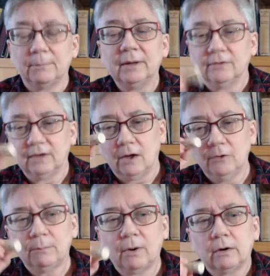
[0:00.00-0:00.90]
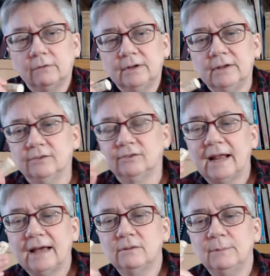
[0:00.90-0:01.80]
but the other part of it is it
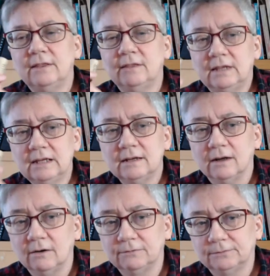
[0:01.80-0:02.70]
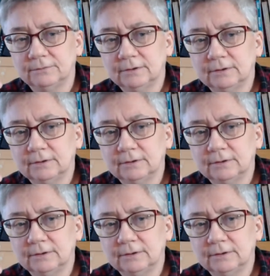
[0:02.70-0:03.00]
had to be thin enough,